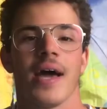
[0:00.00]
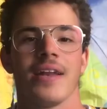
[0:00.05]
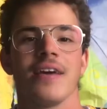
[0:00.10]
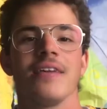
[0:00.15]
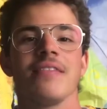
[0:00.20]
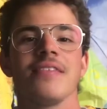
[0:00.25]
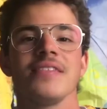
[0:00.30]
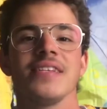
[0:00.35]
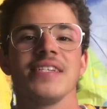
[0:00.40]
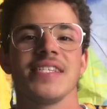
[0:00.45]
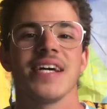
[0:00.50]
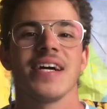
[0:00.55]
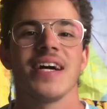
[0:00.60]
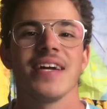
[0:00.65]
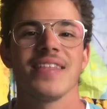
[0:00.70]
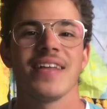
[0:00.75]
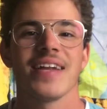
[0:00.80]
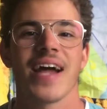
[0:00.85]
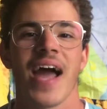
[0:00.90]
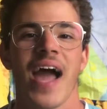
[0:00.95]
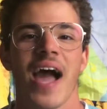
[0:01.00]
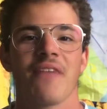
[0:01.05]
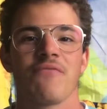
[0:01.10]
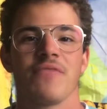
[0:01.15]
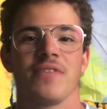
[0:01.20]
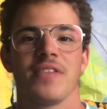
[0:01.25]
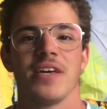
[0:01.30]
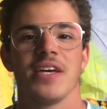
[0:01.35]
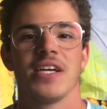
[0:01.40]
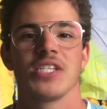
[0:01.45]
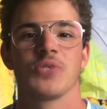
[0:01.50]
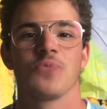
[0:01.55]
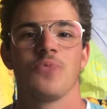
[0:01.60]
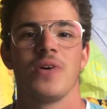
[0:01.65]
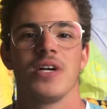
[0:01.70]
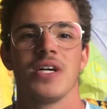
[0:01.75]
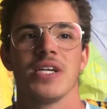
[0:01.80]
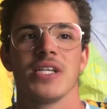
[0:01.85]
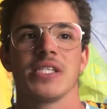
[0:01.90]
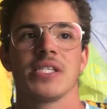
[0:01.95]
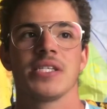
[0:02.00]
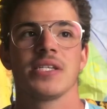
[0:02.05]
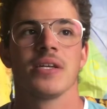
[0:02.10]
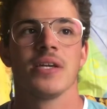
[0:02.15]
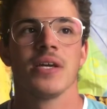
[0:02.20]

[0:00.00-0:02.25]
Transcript: Another design that I had for this was